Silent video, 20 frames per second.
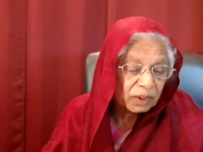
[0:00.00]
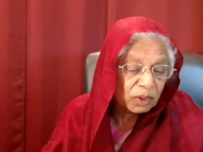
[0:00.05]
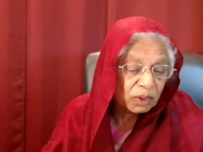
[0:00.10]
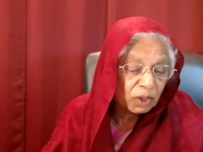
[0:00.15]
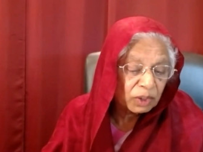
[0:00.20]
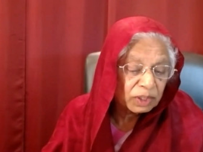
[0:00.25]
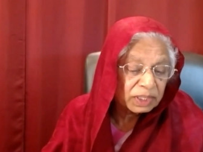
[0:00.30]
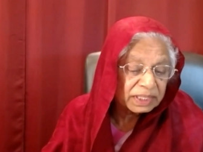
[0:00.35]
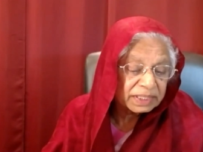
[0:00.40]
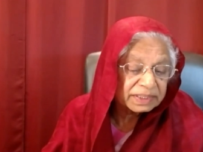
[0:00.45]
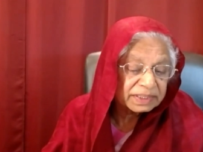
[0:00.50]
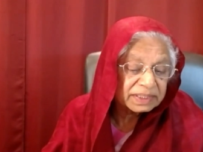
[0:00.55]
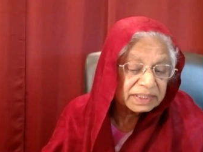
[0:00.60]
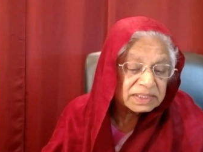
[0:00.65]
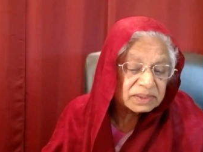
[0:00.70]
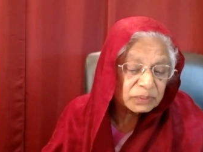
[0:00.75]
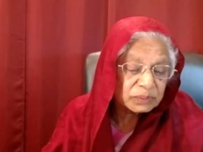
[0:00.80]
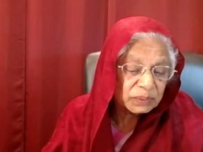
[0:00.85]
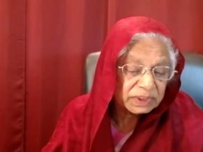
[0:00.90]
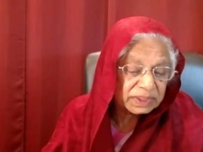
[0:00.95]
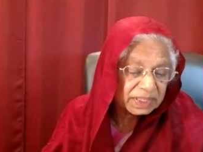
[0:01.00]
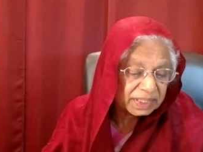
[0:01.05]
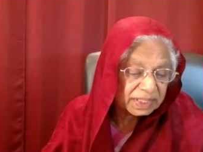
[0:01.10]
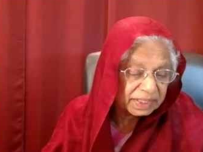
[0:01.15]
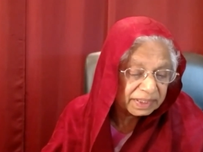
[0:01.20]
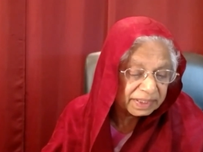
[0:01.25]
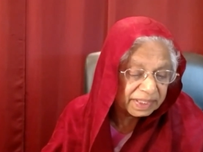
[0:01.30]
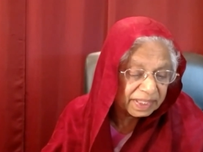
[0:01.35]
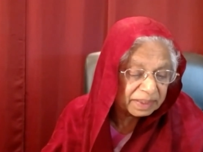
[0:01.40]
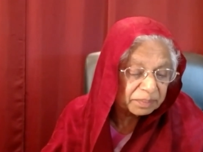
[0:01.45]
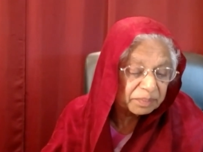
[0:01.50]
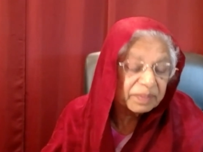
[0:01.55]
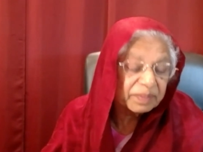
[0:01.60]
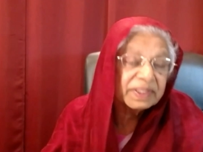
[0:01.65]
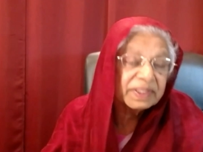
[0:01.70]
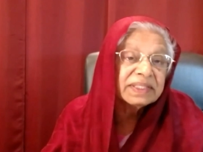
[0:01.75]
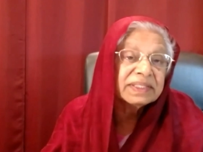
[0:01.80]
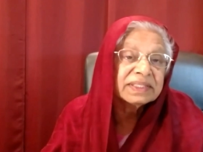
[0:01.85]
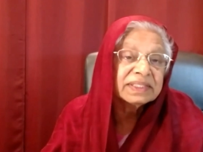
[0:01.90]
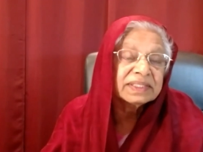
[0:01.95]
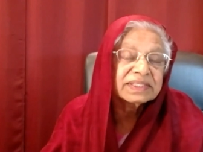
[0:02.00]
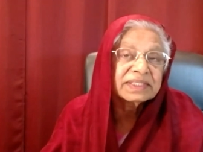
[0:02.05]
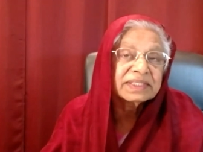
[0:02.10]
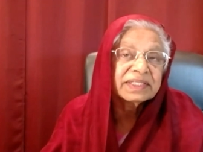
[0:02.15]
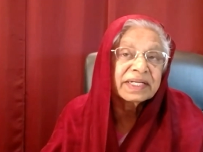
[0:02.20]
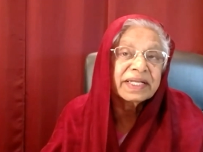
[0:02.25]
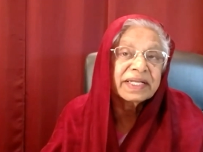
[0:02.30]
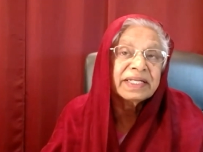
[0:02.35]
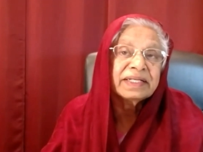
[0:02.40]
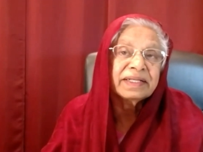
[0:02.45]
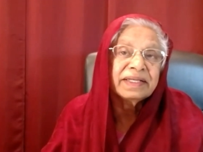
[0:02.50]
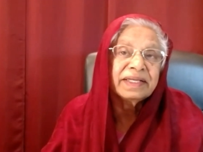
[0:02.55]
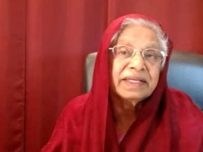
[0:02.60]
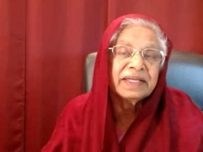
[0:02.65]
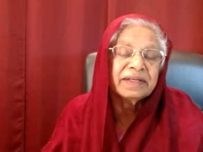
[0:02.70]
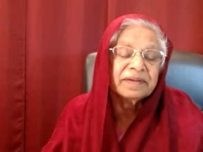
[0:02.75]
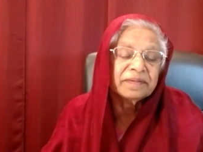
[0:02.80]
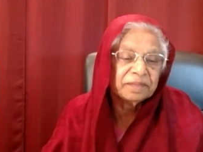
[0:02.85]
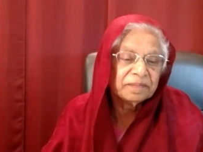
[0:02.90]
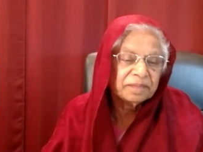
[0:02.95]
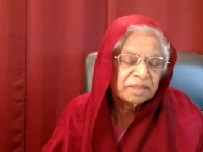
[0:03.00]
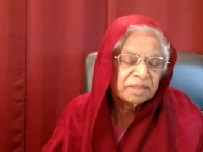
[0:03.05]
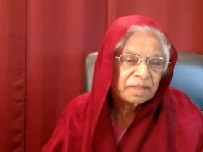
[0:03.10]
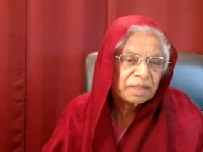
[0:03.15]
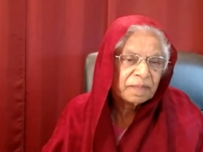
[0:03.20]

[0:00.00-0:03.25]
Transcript: Godliness with contentment is great gain.